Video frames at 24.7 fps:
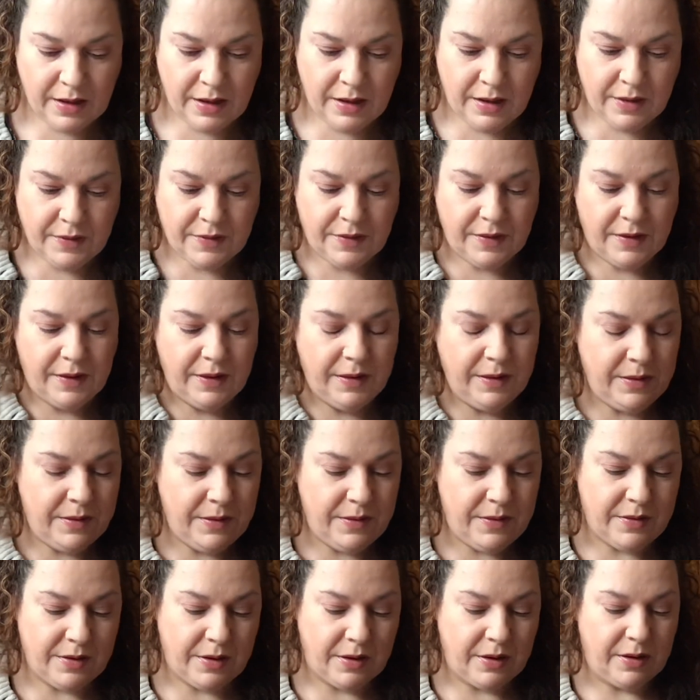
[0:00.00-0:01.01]
So this
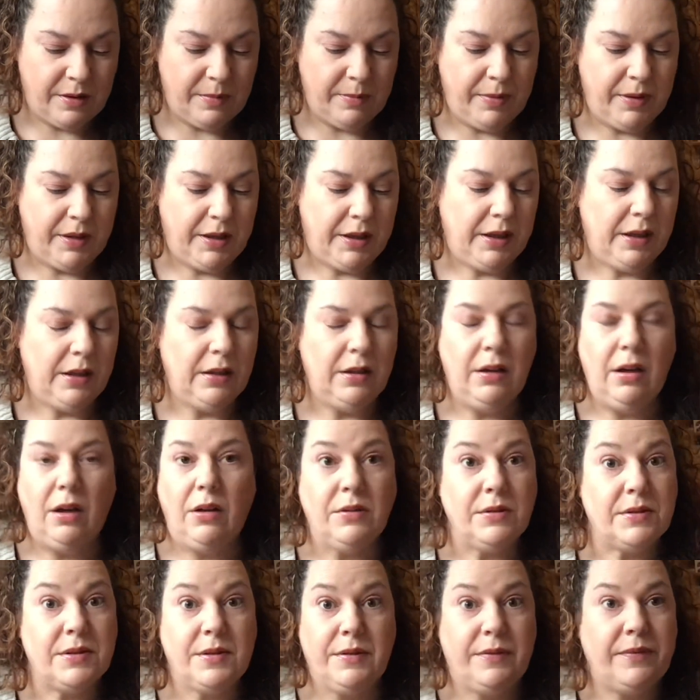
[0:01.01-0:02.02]
is going to be
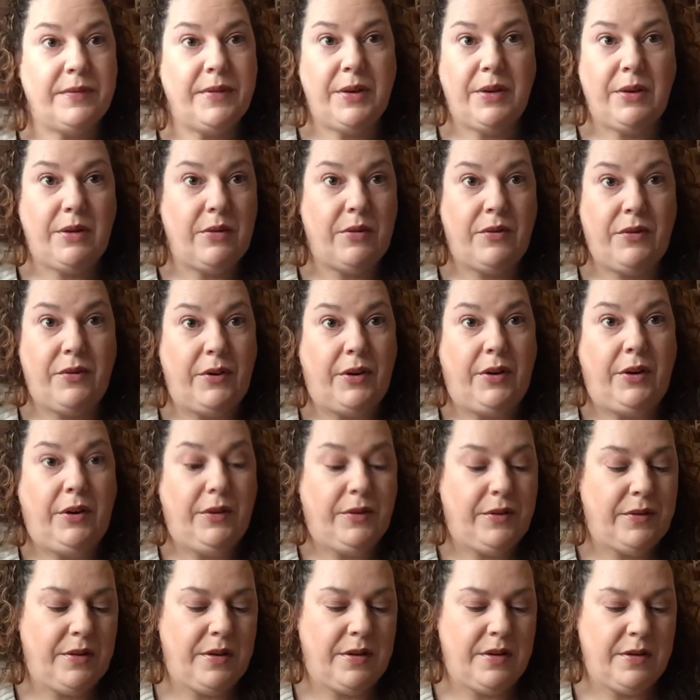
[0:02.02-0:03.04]
lots of new
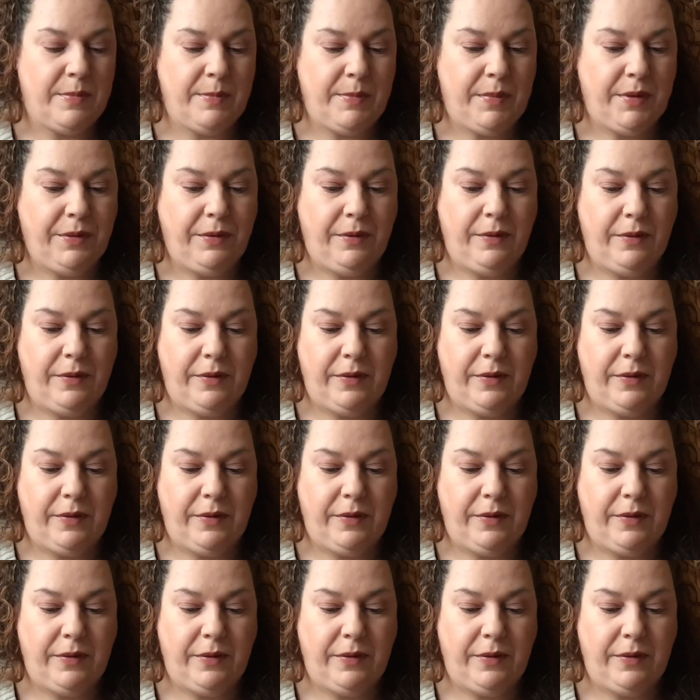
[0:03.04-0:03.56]
starts this month.